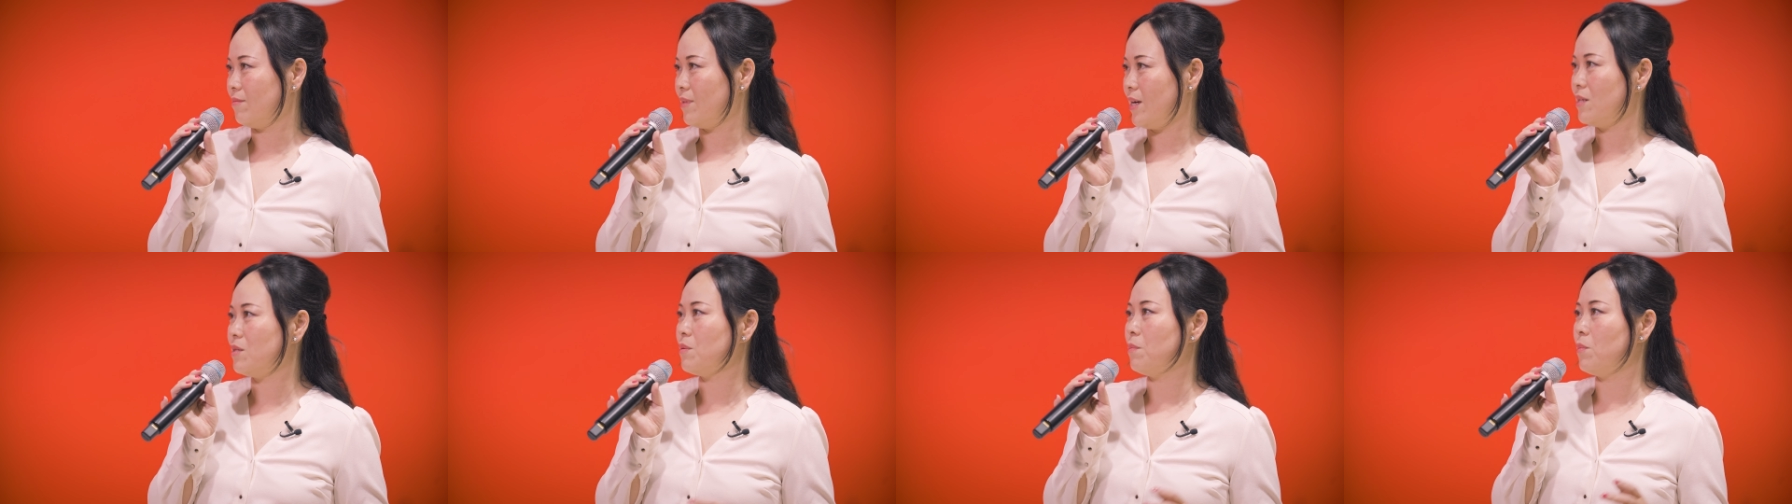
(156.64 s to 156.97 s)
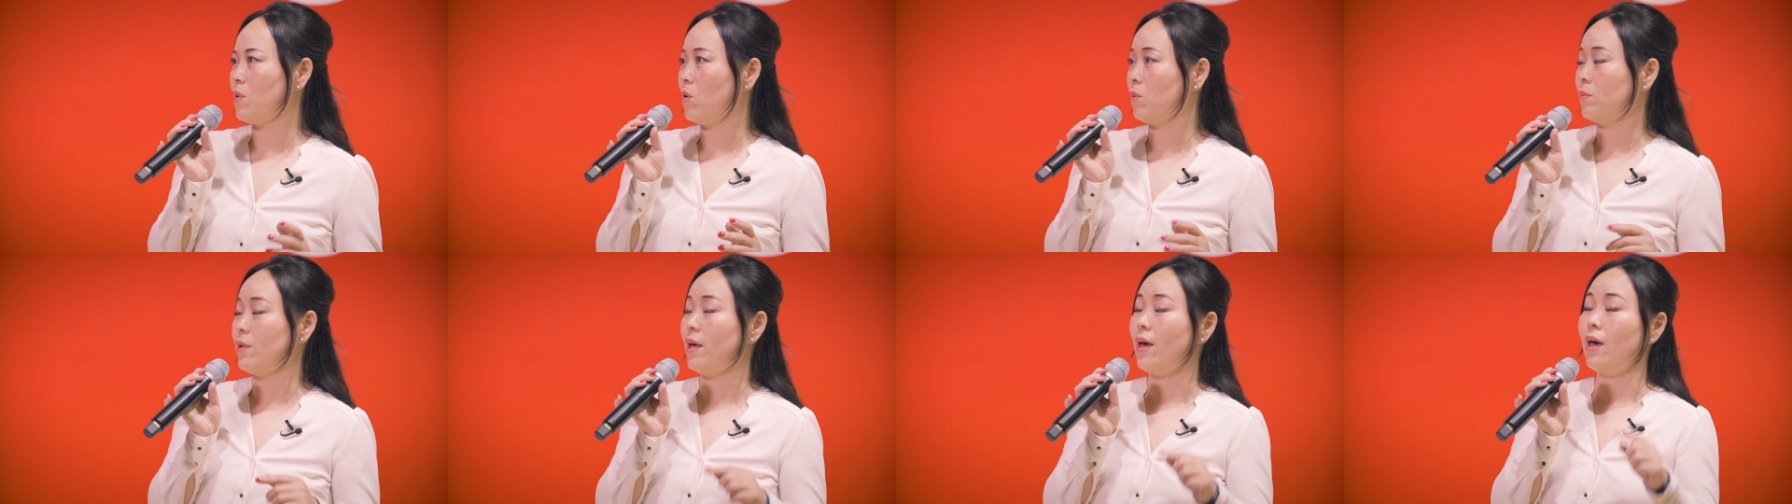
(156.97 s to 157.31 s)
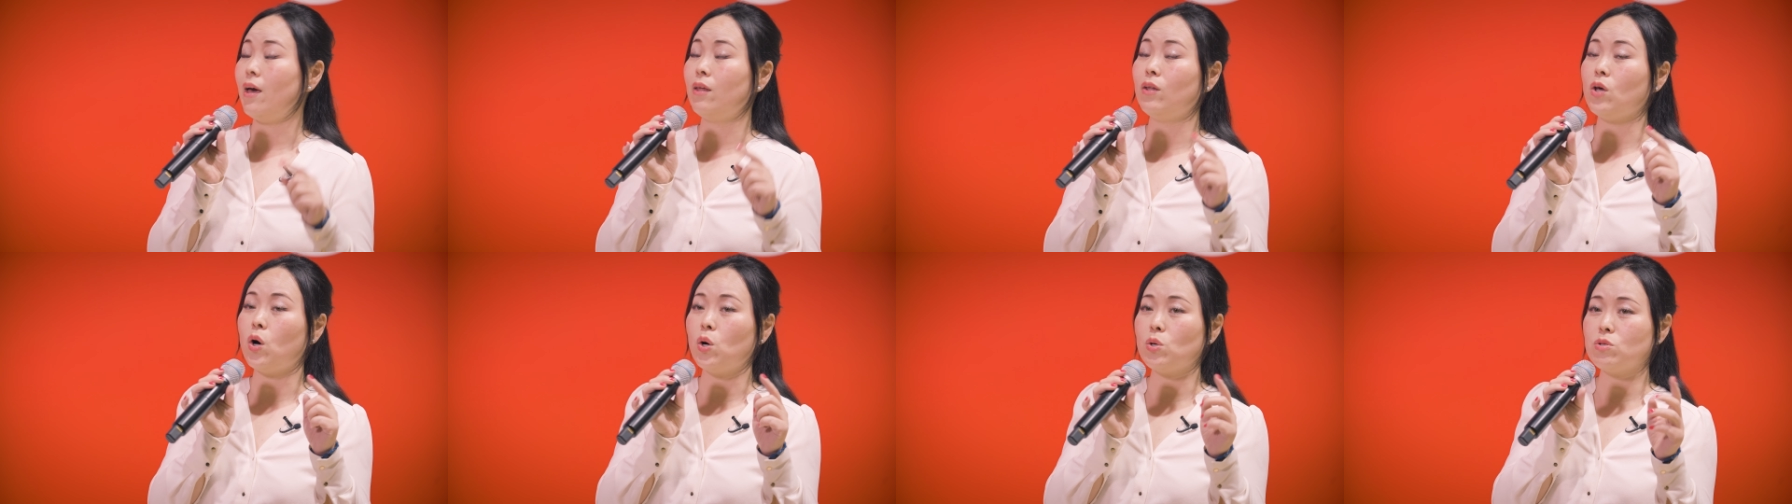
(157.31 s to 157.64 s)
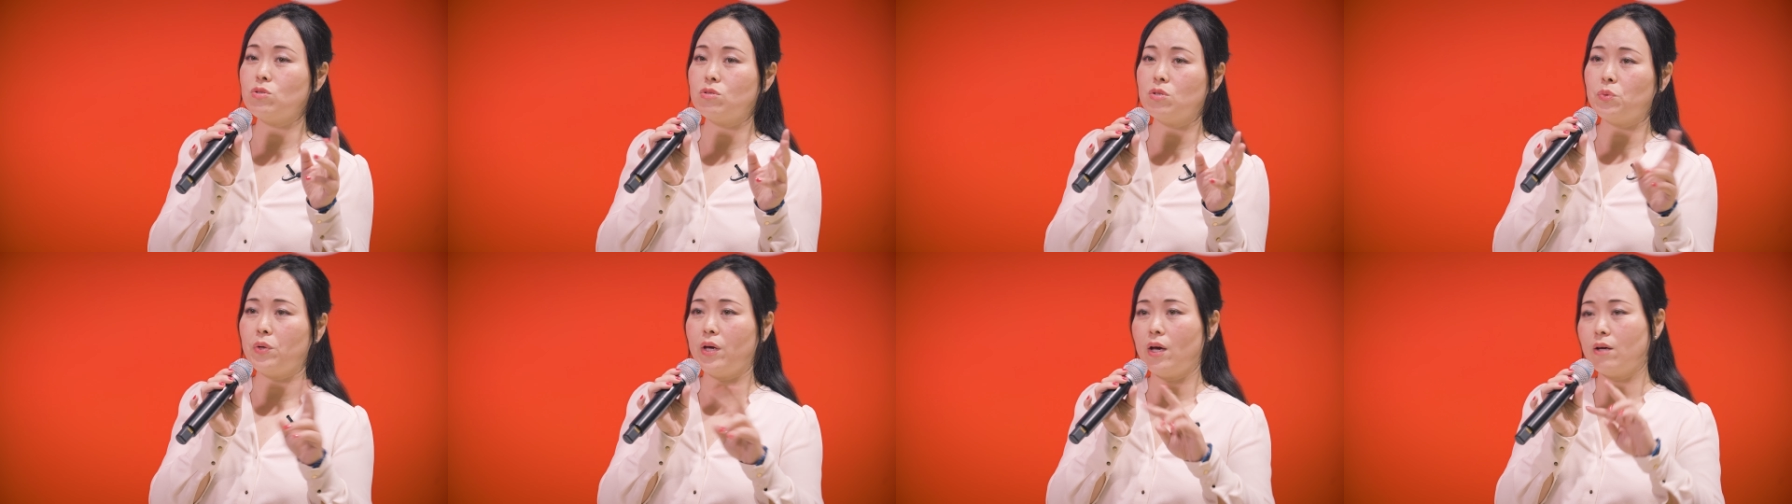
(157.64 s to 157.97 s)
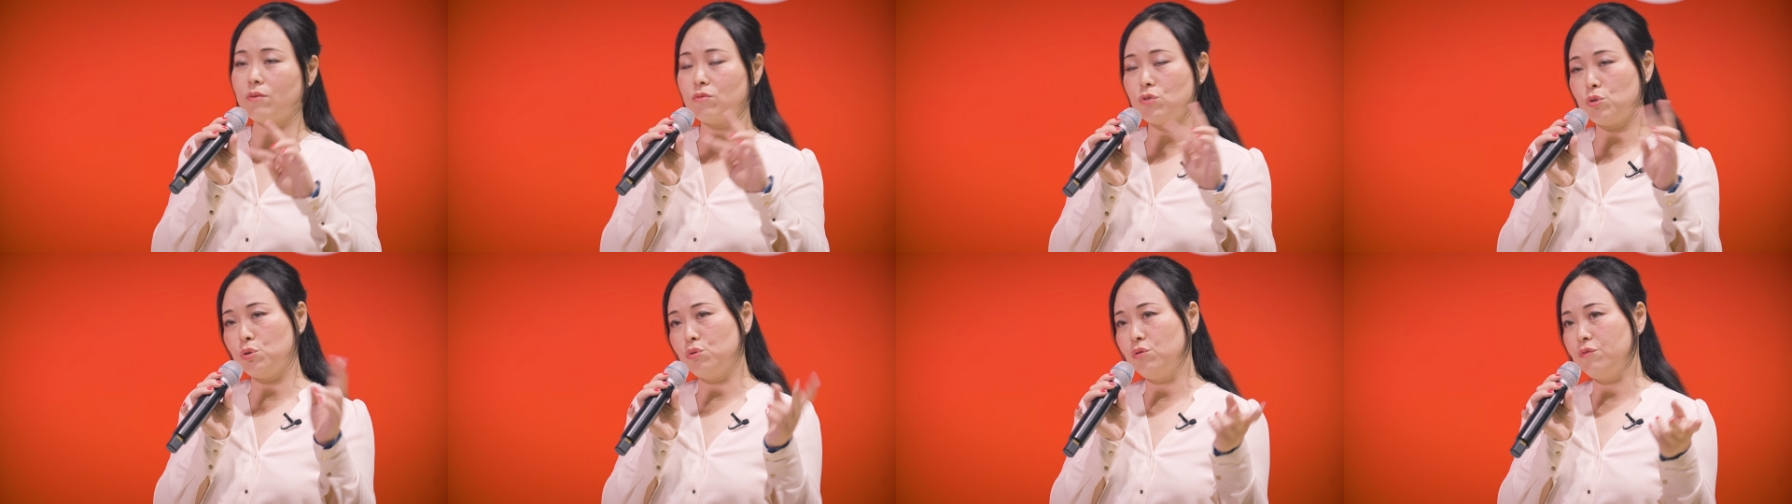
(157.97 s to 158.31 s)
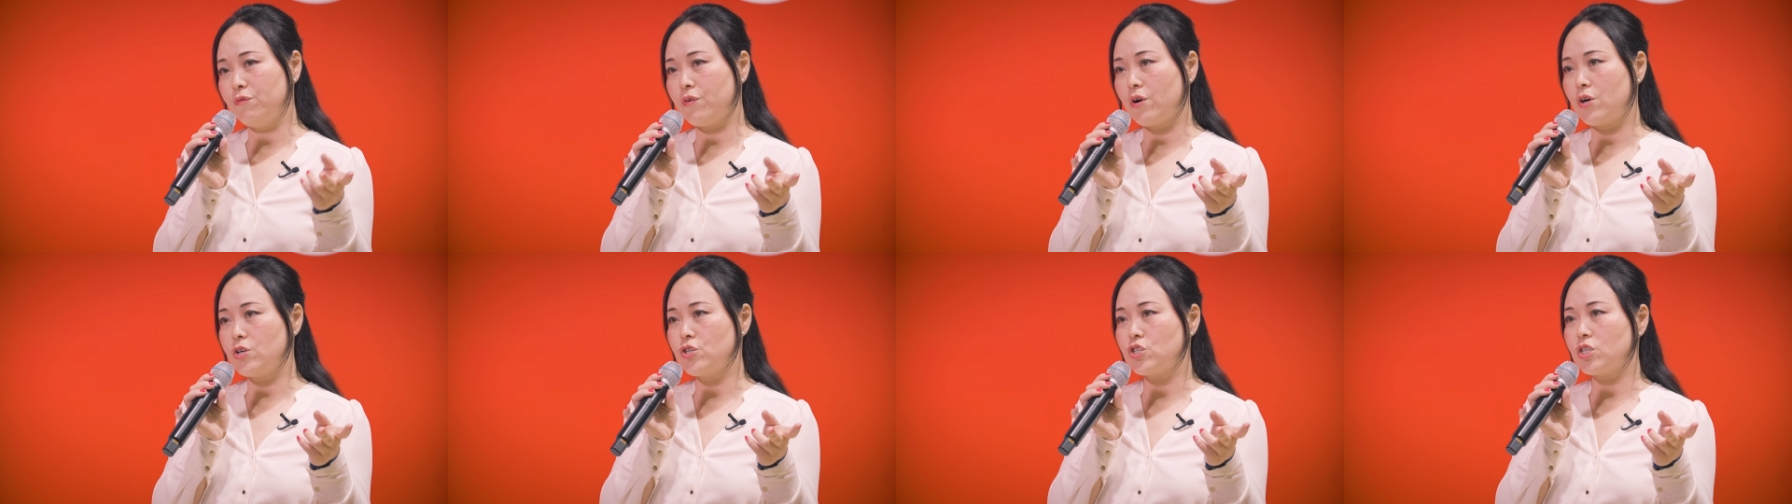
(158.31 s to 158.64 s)
at the moment. And also we have two
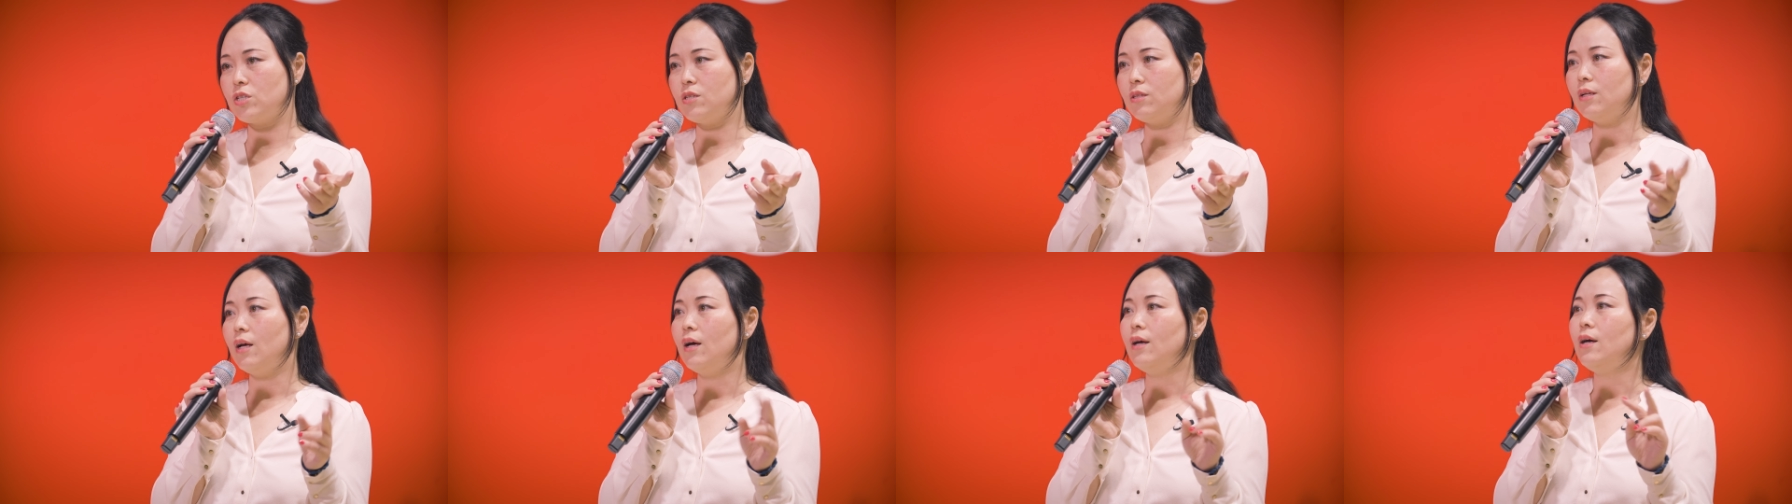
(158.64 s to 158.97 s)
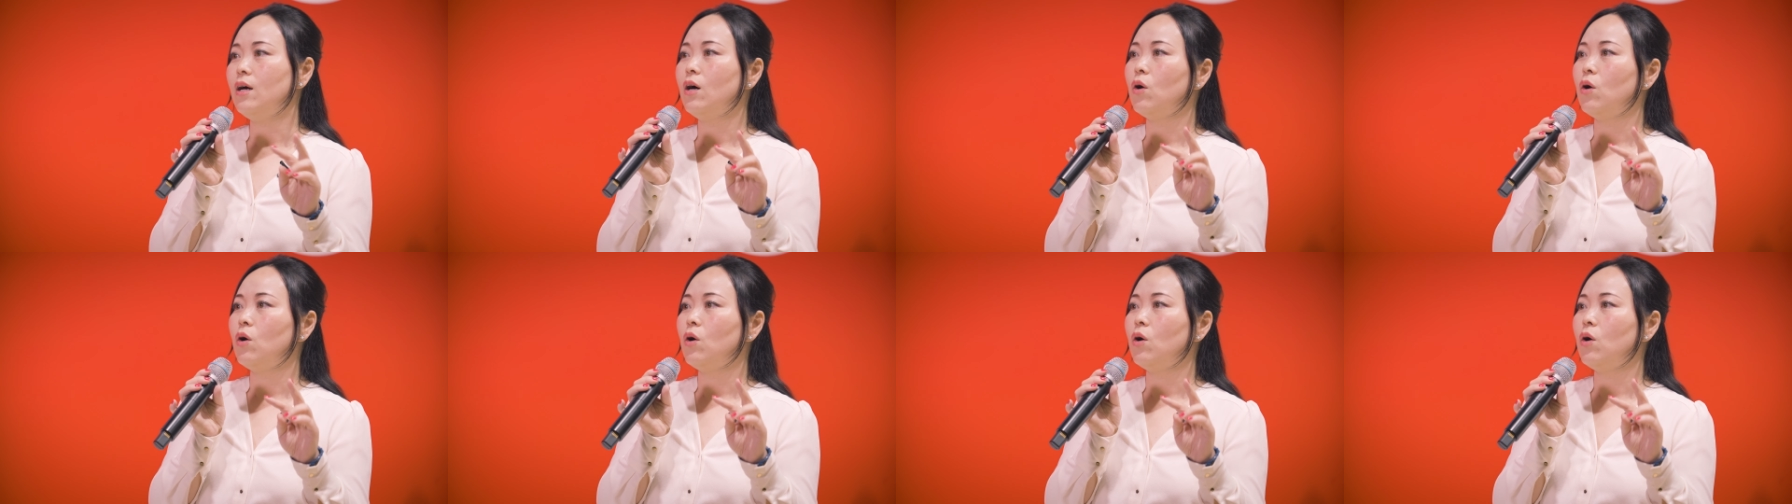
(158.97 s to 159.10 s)
version.